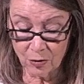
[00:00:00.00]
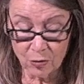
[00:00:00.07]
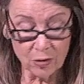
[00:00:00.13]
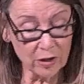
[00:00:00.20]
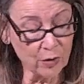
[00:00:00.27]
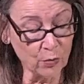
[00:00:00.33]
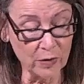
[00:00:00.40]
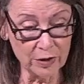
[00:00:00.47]

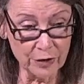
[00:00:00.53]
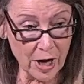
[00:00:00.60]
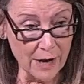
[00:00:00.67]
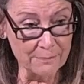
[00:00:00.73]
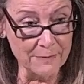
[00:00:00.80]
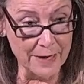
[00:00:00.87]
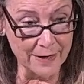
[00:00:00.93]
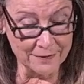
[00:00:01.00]
or it will
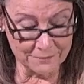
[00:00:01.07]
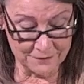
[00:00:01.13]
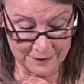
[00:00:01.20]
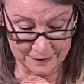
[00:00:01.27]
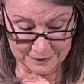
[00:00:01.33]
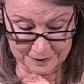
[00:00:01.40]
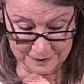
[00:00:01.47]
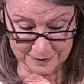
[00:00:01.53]
not
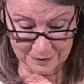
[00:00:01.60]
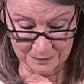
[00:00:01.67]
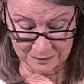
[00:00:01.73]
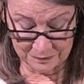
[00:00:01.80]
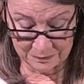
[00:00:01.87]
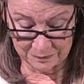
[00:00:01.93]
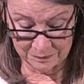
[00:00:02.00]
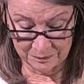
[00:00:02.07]
manifest.
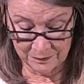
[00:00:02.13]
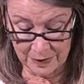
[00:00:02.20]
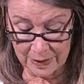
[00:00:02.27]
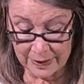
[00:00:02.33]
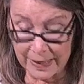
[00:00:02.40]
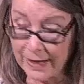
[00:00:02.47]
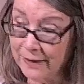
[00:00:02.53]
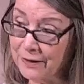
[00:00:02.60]

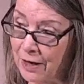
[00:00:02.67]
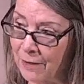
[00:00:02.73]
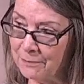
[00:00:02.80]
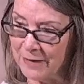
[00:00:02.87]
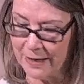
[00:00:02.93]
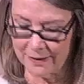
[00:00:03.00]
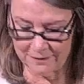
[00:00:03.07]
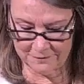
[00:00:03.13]
It cannot
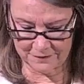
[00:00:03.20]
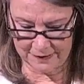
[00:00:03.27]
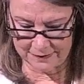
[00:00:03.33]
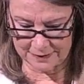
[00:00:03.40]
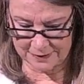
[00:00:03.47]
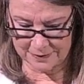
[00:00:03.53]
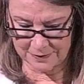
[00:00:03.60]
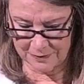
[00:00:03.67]

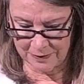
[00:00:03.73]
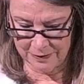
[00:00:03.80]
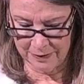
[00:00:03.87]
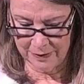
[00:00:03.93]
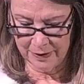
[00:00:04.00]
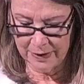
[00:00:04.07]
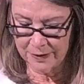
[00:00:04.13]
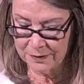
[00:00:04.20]
manifest.
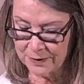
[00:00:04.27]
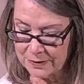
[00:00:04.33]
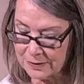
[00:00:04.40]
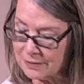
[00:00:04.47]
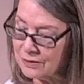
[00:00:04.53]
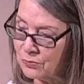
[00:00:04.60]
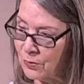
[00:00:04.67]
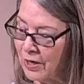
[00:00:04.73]

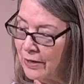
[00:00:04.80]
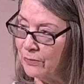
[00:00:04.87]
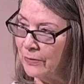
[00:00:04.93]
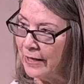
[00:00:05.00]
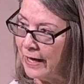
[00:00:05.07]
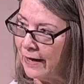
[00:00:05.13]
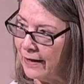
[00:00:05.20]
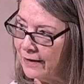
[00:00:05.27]
This is why
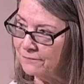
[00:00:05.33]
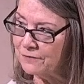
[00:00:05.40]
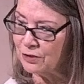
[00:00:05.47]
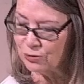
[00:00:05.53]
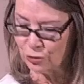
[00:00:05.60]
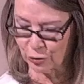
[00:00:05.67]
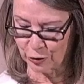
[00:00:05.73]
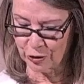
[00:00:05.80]
we have
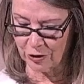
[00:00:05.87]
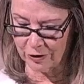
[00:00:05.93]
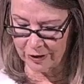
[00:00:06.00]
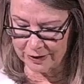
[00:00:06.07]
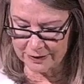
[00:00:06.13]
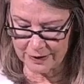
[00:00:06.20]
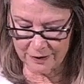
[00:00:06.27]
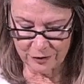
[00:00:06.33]
to turn our
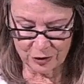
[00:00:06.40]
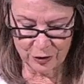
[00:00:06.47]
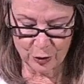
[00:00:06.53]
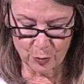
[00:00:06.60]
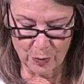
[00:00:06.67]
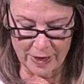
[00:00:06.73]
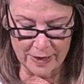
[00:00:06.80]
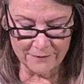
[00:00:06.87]
attention
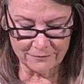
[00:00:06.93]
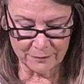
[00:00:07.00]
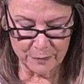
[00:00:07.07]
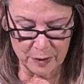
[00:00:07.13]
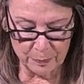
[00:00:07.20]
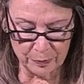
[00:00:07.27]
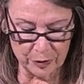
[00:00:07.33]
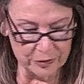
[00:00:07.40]
away
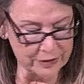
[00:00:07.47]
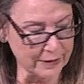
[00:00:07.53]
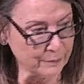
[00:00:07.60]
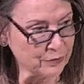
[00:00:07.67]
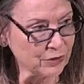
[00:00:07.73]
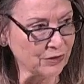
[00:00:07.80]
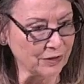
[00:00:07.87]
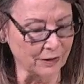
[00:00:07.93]
from the
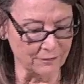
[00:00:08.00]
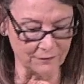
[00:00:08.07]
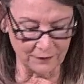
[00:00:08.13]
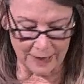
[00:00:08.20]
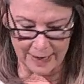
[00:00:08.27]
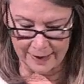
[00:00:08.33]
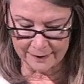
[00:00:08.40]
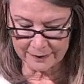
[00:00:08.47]
perception of
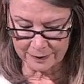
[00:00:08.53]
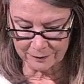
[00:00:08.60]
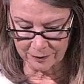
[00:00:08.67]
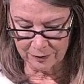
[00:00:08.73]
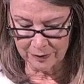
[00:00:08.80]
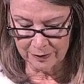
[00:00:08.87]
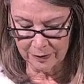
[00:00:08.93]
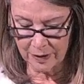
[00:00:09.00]
lack,
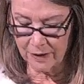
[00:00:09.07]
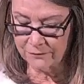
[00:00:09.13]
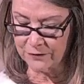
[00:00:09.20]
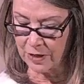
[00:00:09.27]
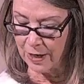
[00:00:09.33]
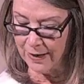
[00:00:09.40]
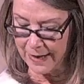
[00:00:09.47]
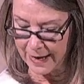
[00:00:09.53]
of
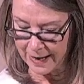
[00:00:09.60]
not